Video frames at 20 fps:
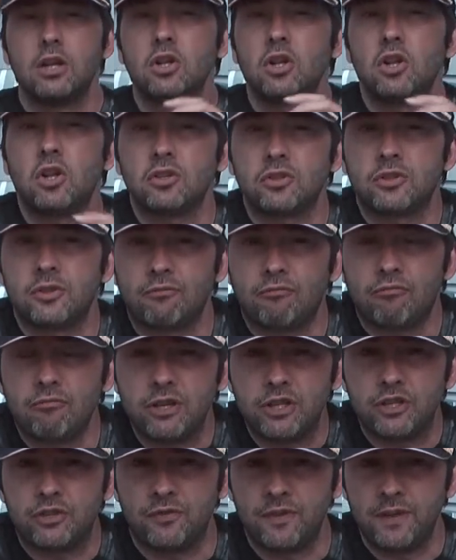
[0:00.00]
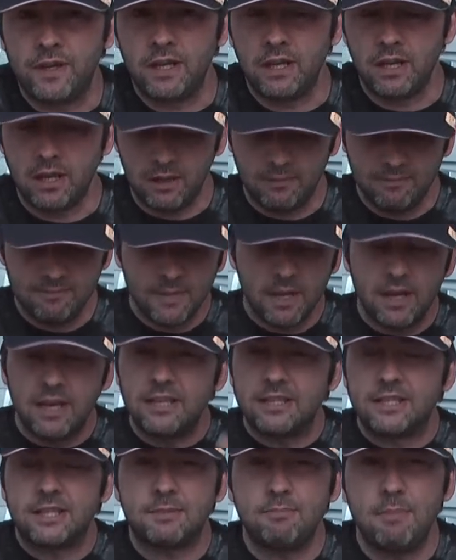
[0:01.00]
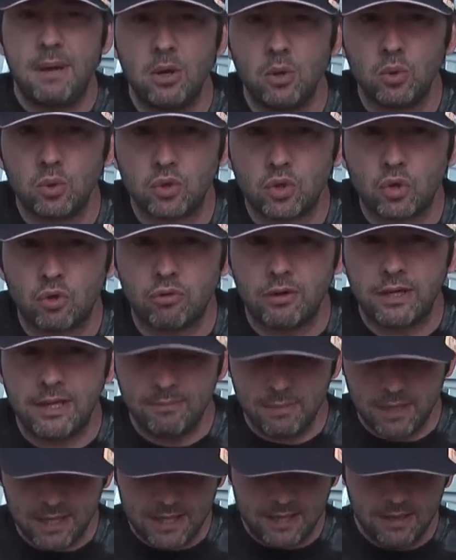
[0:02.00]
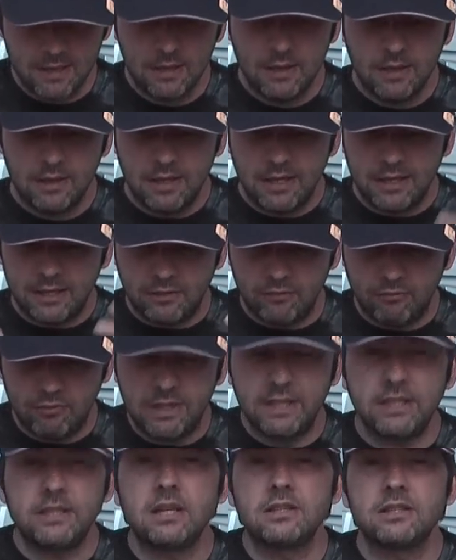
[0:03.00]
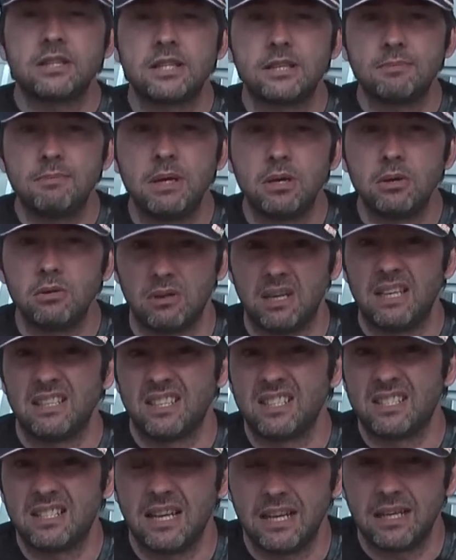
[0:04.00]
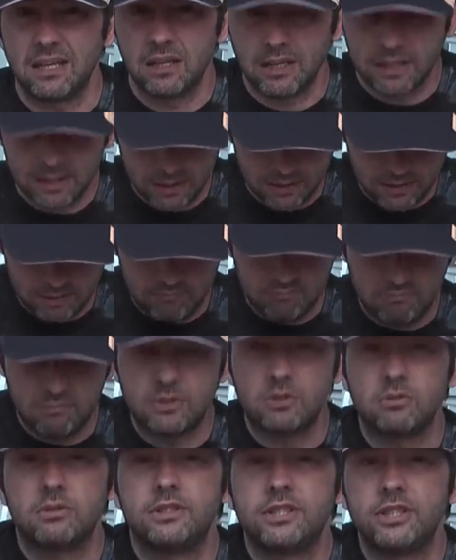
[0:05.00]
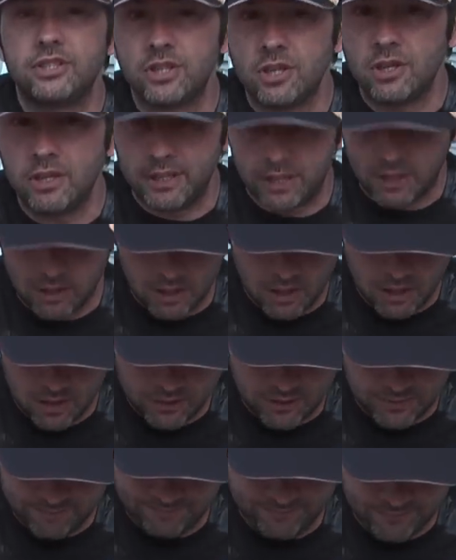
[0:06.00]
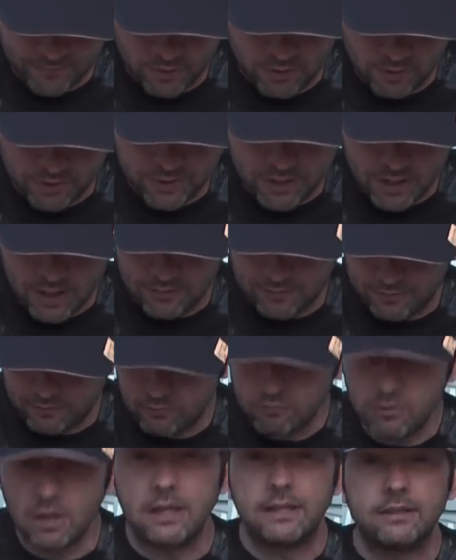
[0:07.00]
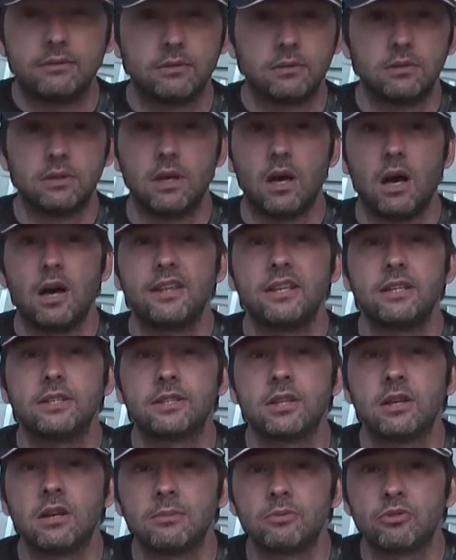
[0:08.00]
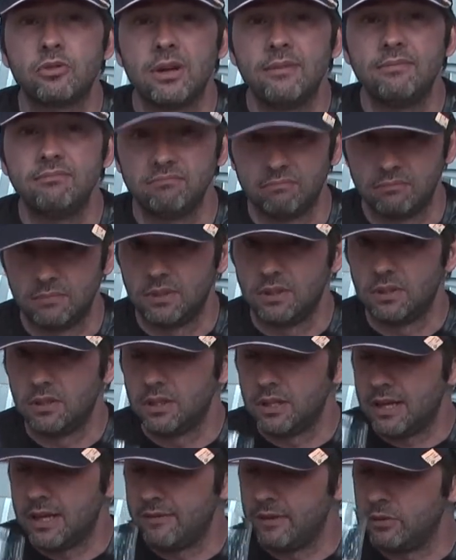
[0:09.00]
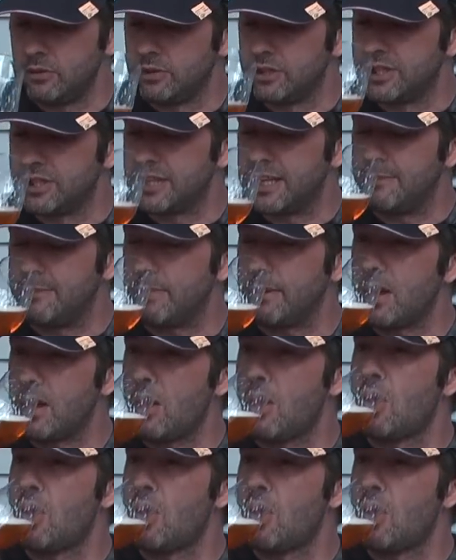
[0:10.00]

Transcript: lots of rich vanilla. It smells creamy. It really does smell, as I say, like a sort of dessert in a glass. Good stuff. Right, I think it's time, Trev. I'm going to have a little sip.